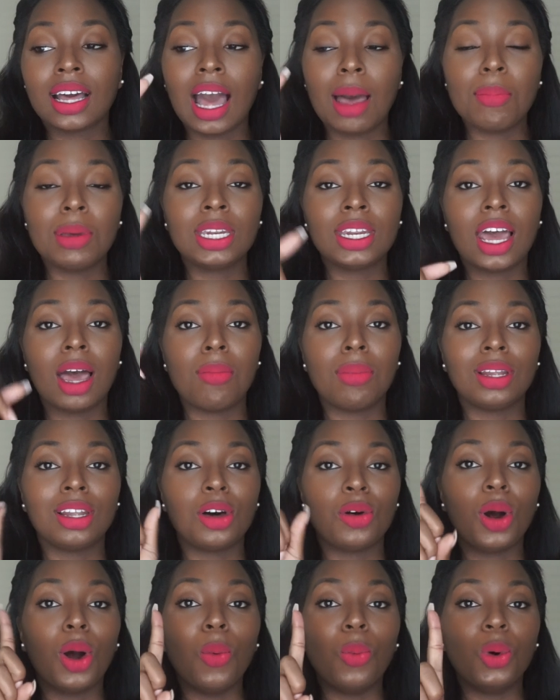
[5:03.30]
comment down
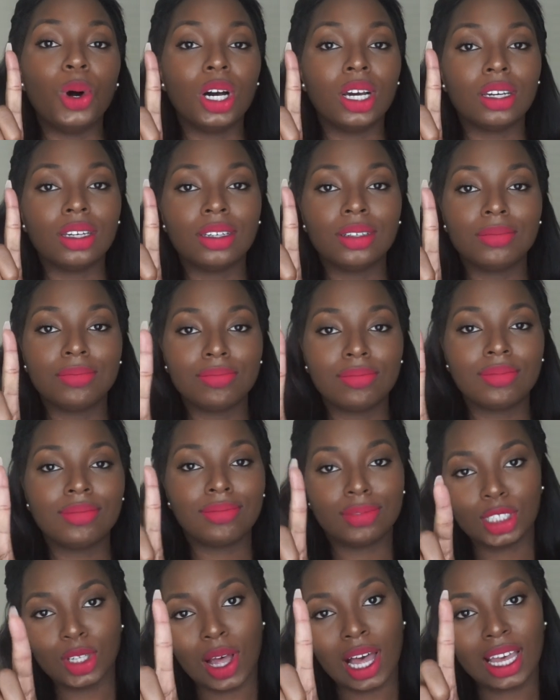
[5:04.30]
below a one
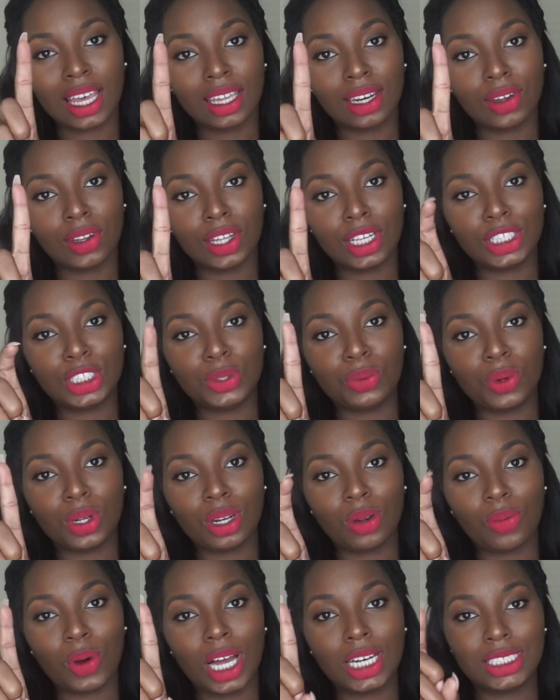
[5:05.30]
so I can know that you
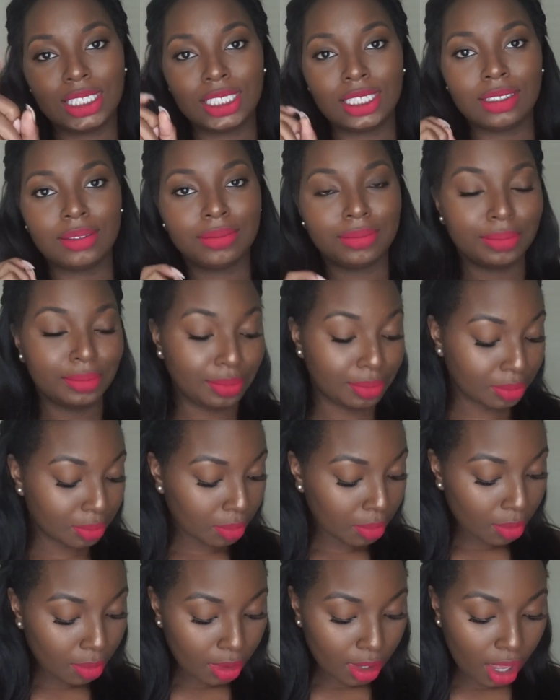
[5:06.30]
want to watch it.
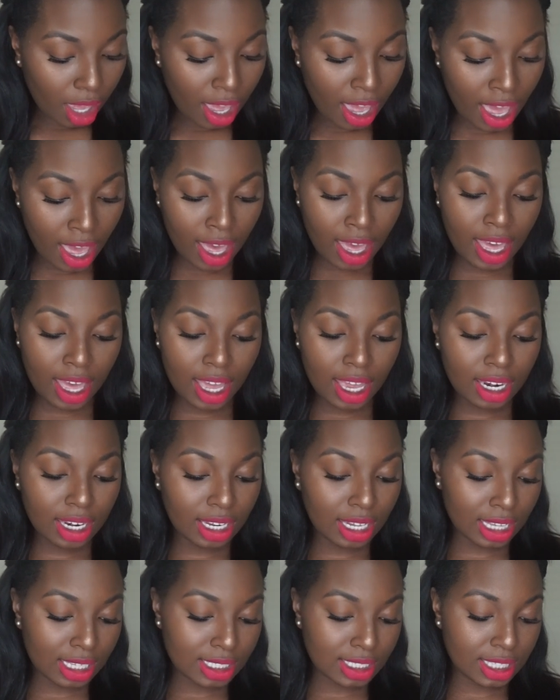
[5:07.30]

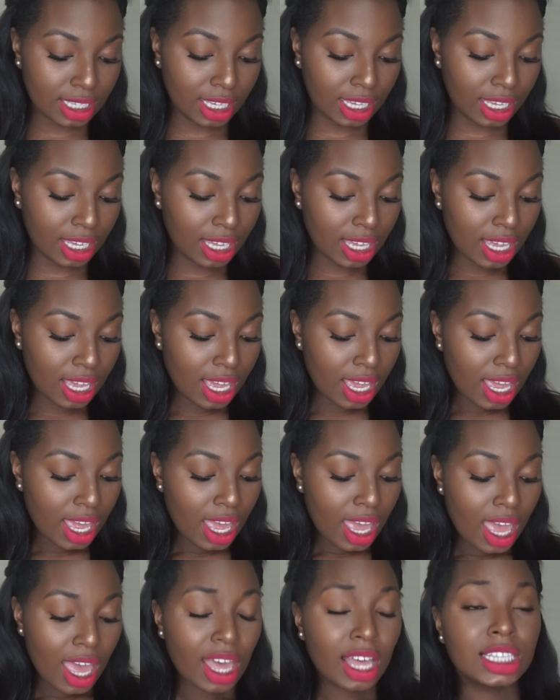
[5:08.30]
And let's see,
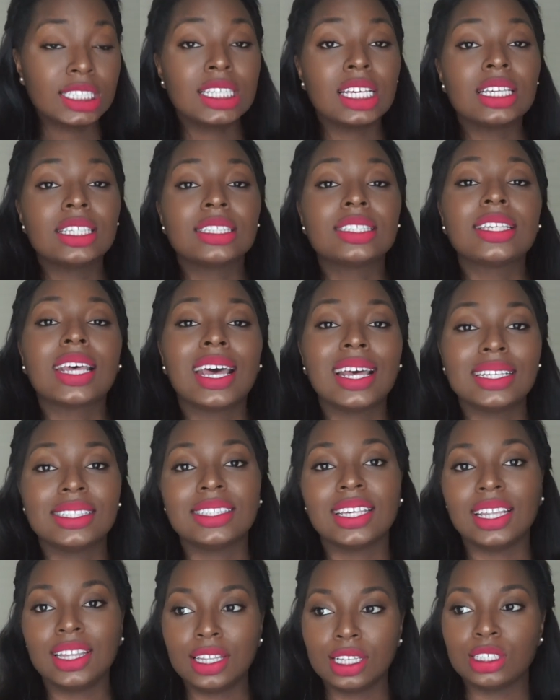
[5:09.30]

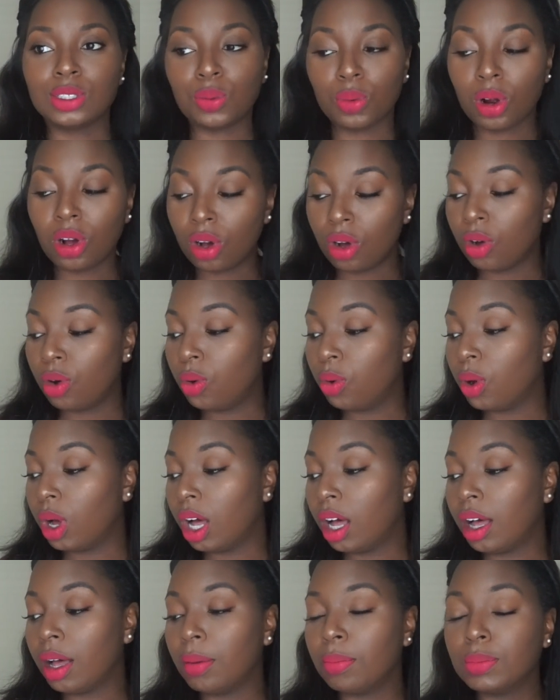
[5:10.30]
success in this role.
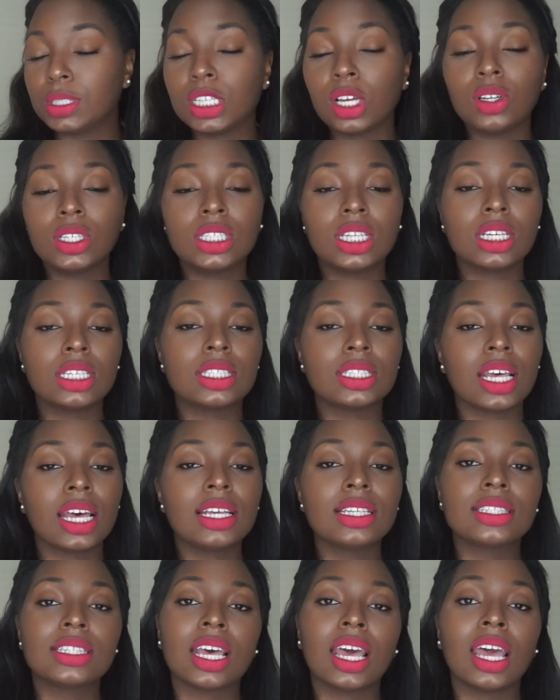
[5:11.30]
Um, so
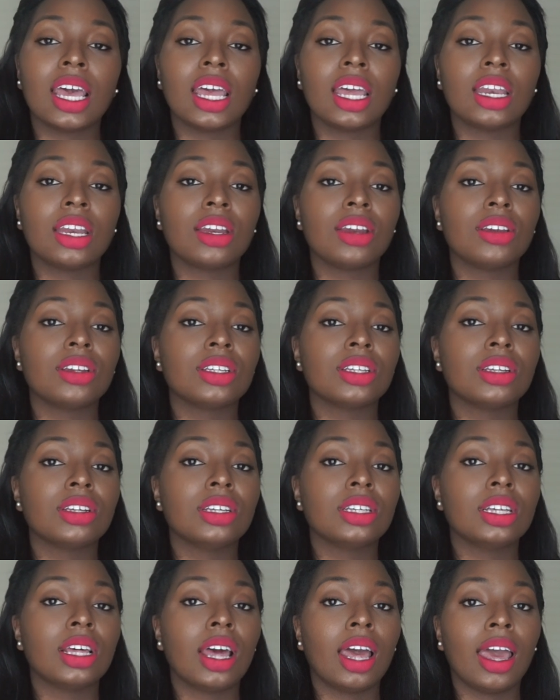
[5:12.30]
success at,
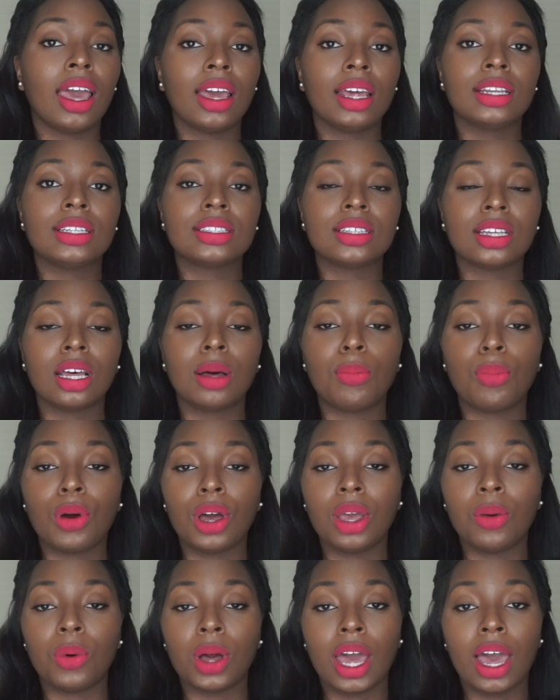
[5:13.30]
at
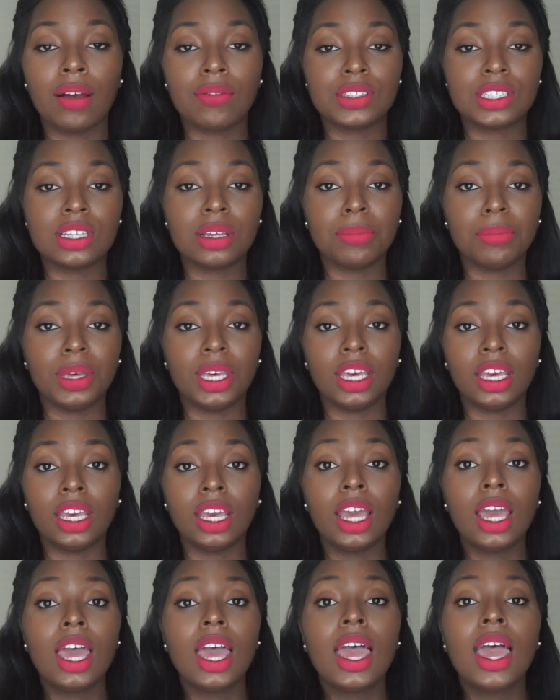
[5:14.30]
Subway would have to
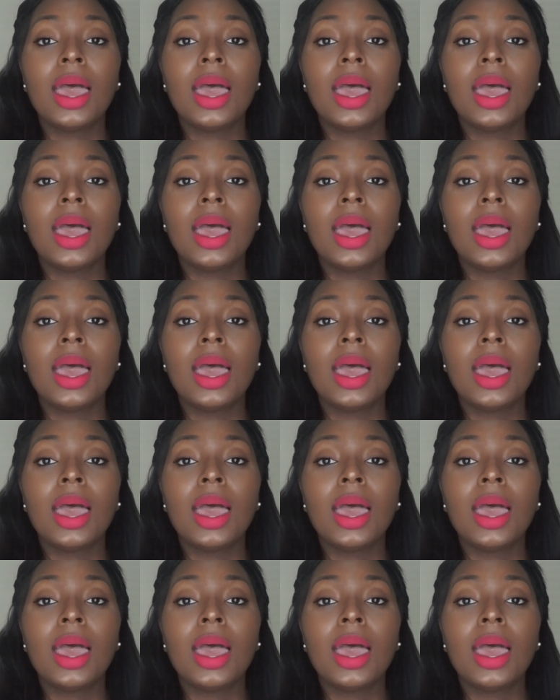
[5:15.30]
be